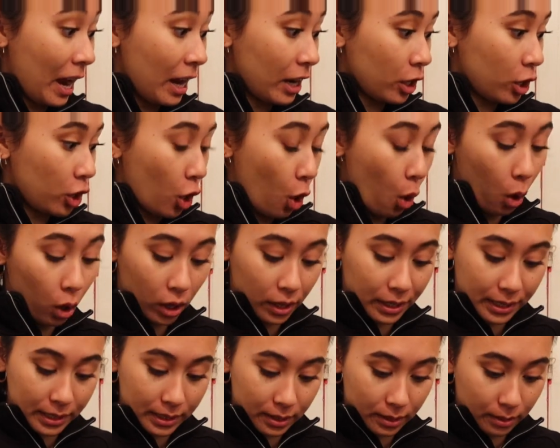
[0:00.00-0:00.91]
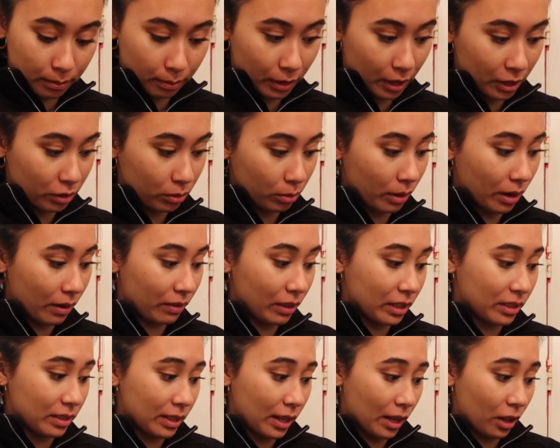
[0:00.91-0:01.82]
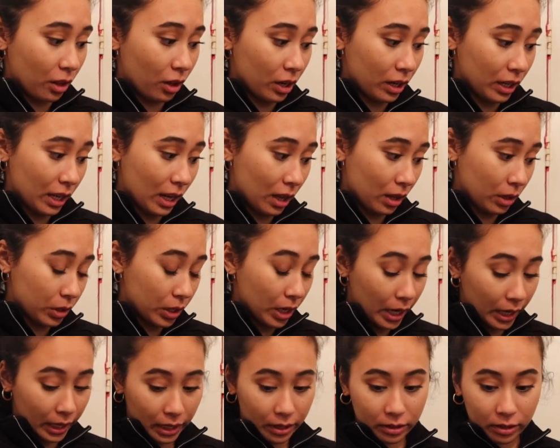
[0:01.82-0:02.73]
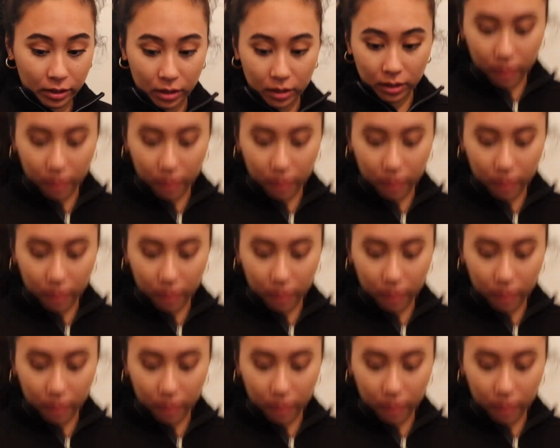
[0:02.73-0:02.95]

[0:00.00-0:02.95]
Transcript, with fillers: eight dollars plus whatever the sale on a yellow tag is.